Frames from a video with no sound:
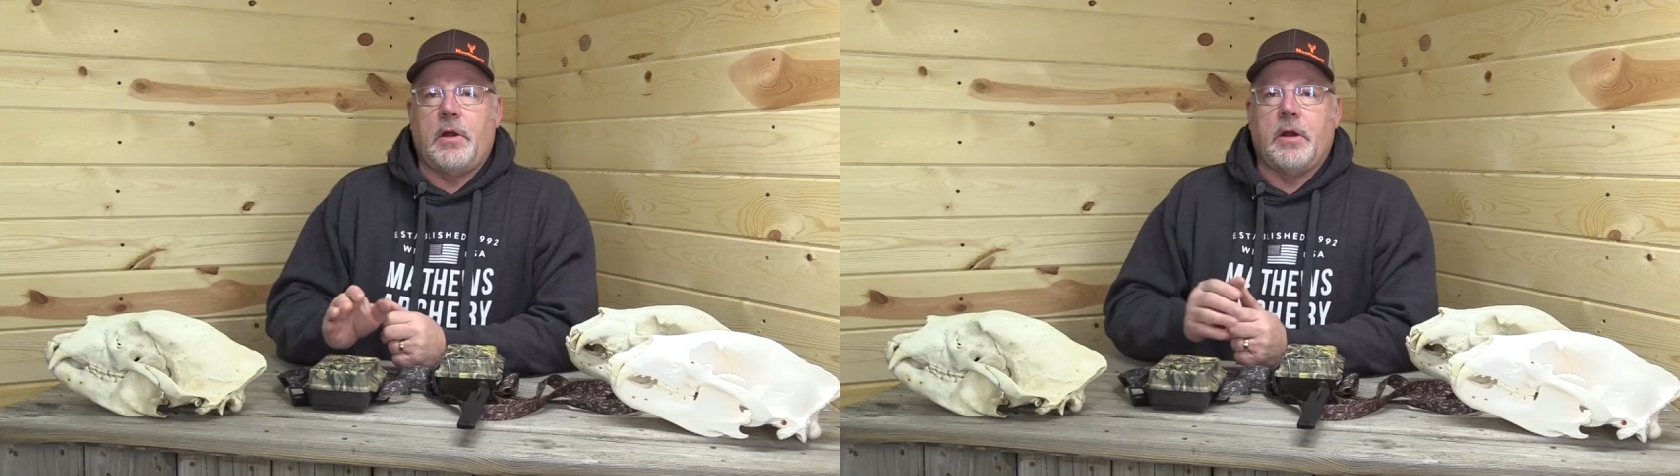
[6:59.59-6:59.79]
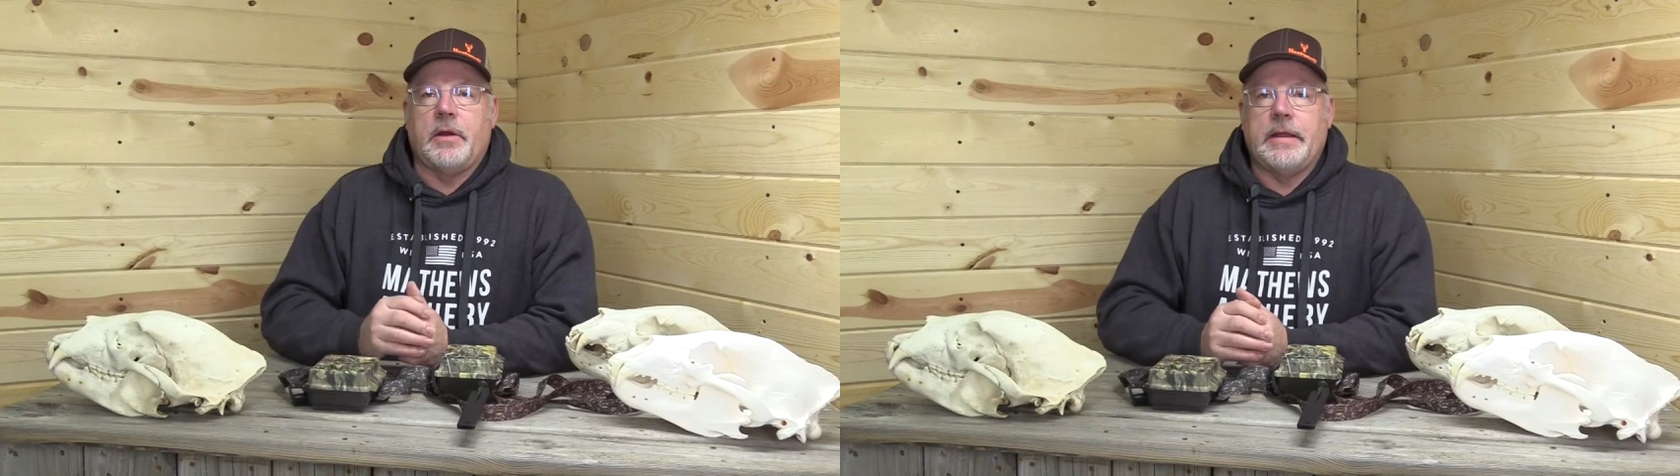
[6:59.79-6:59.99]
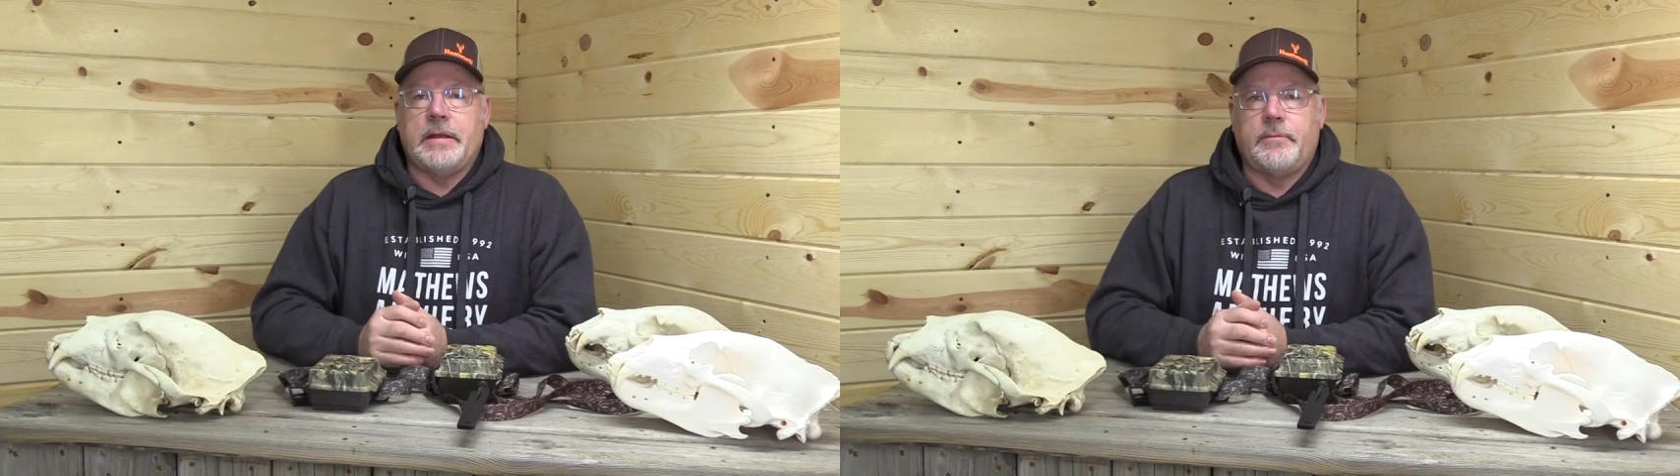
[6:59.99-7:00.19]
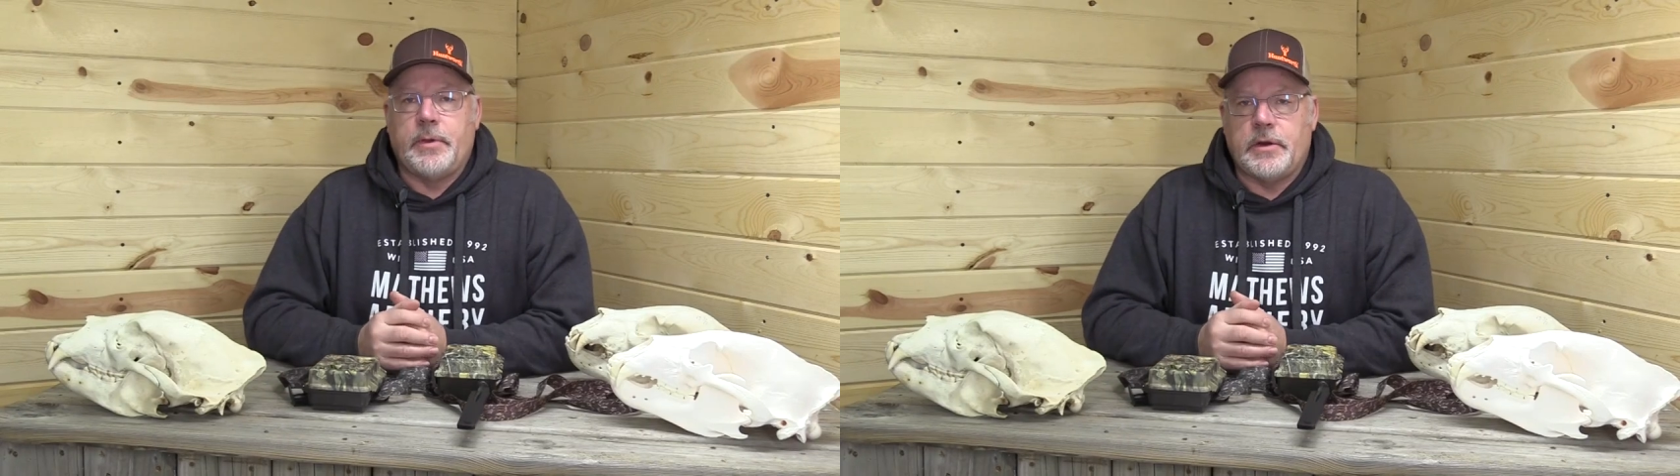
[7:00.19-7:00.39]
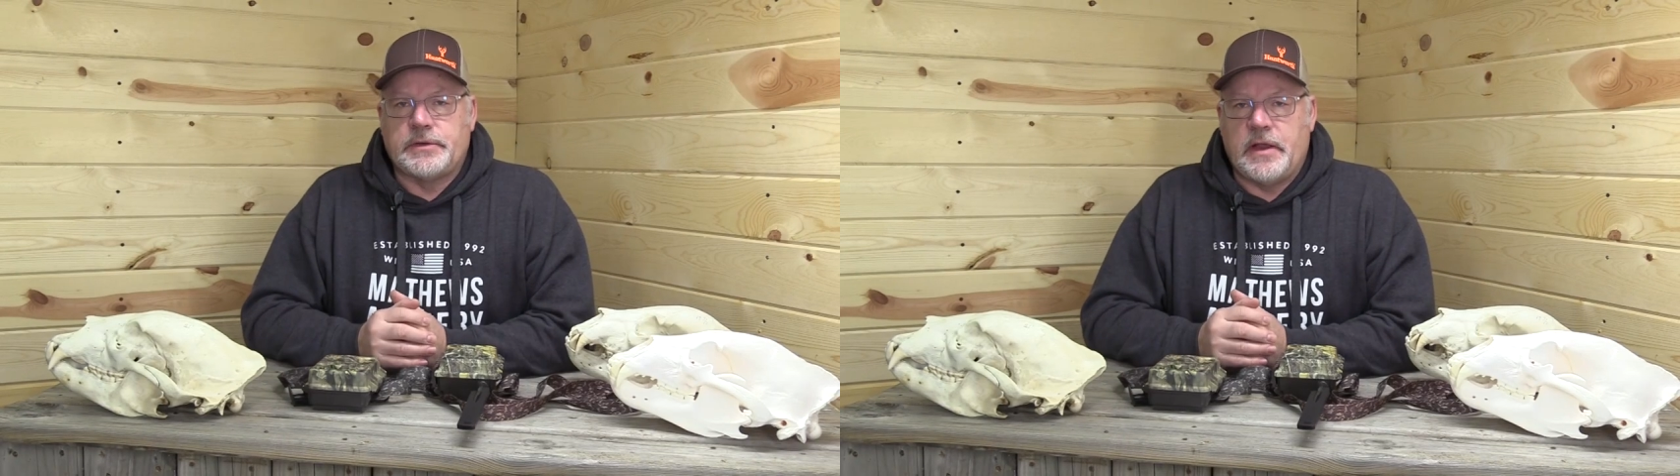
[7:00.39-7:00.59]
are in
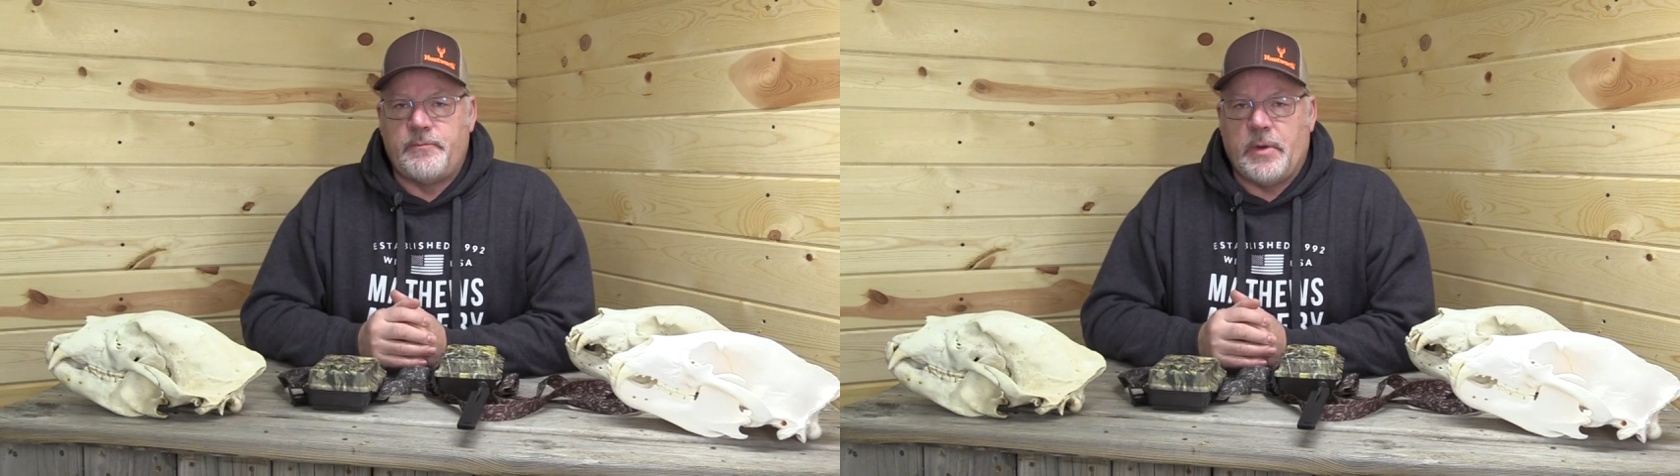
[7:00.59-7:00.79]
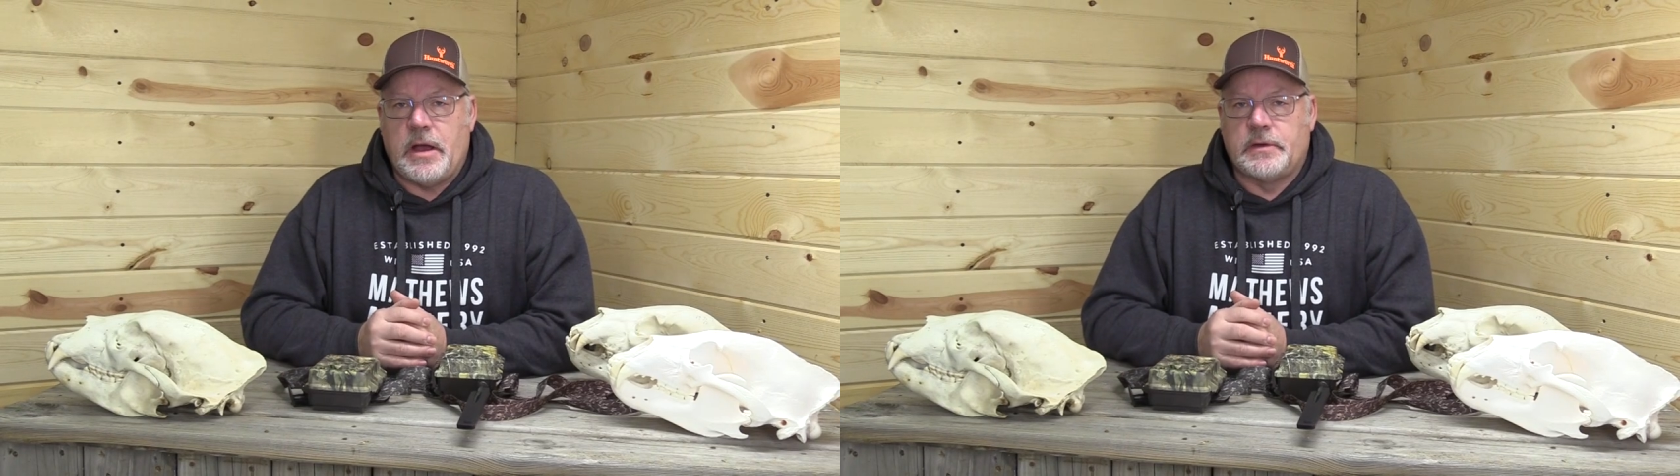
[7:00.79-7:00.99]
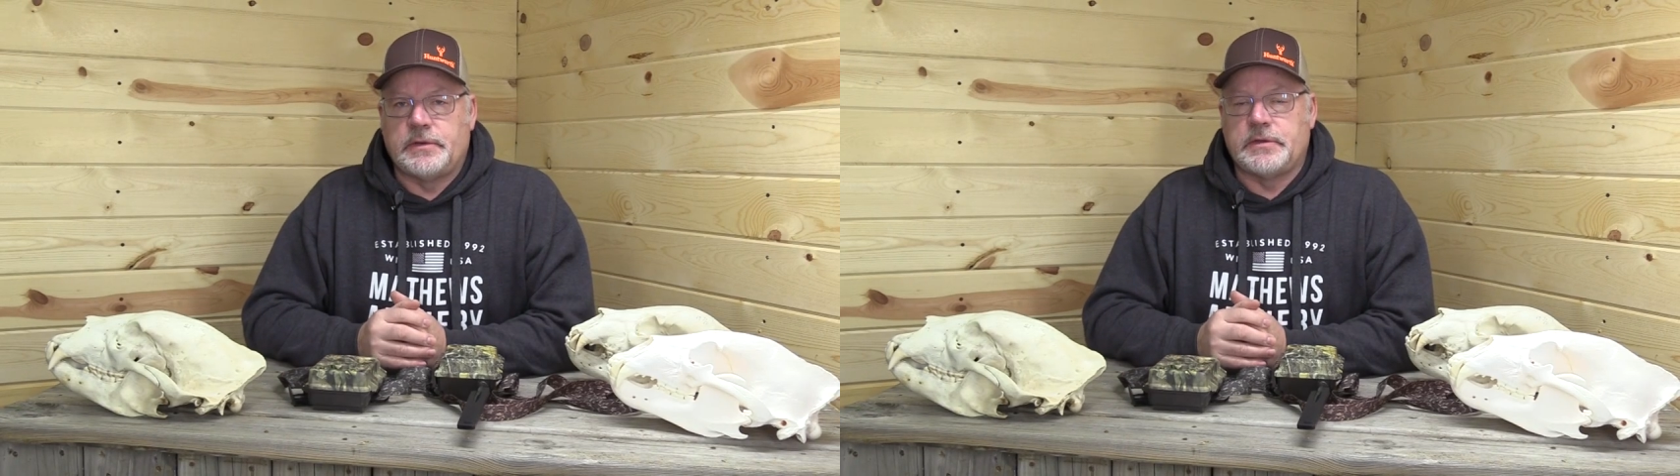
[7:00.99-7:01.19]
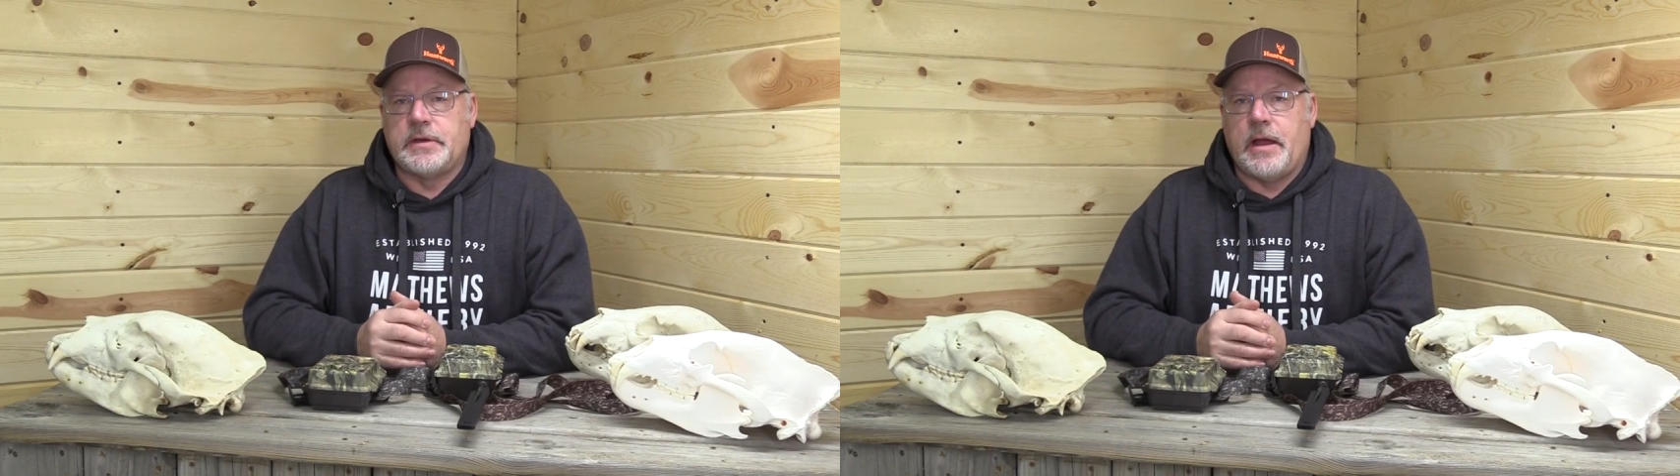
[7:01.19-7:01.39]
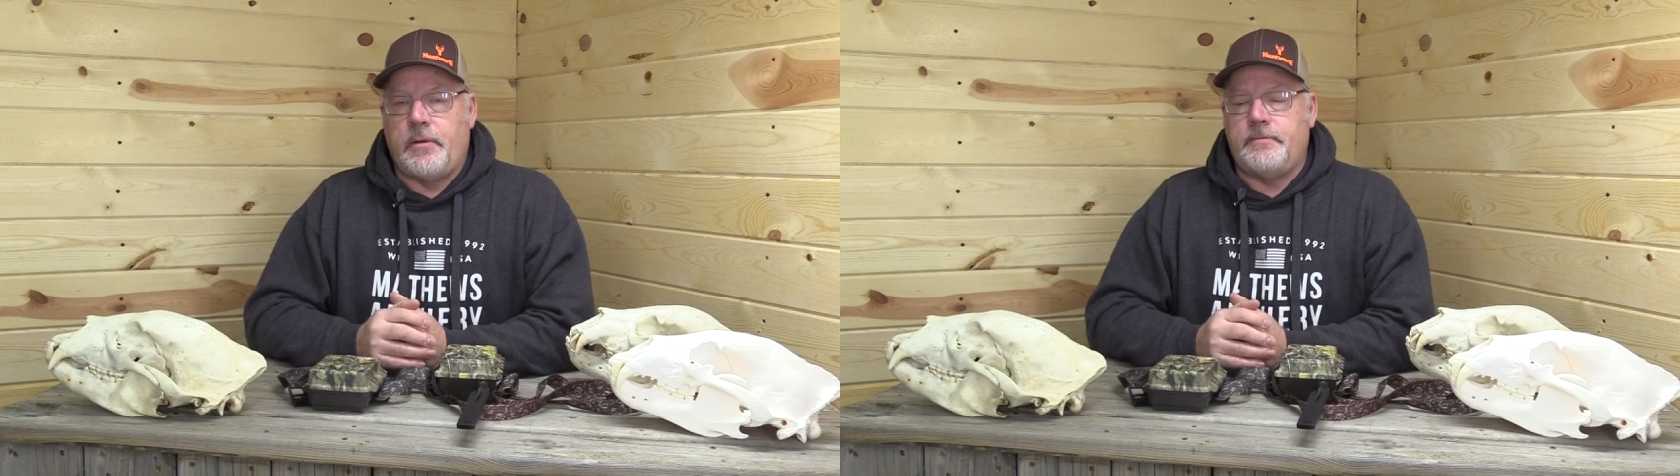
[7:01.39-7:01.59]
bear safe boxes
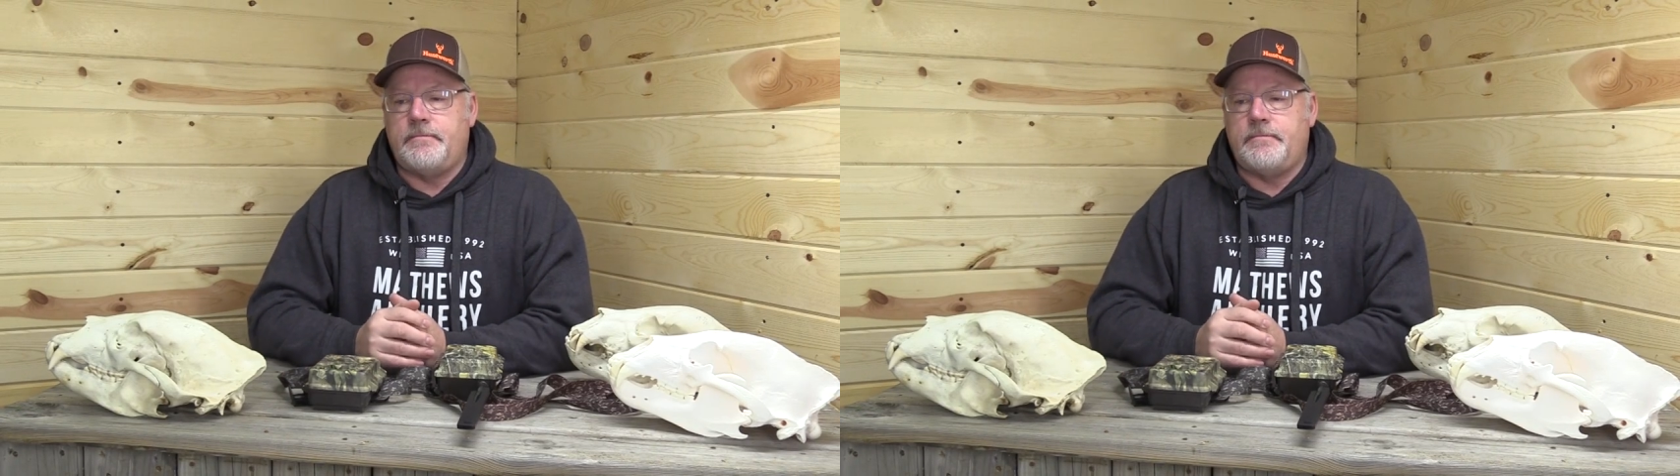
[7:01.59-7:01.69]
now.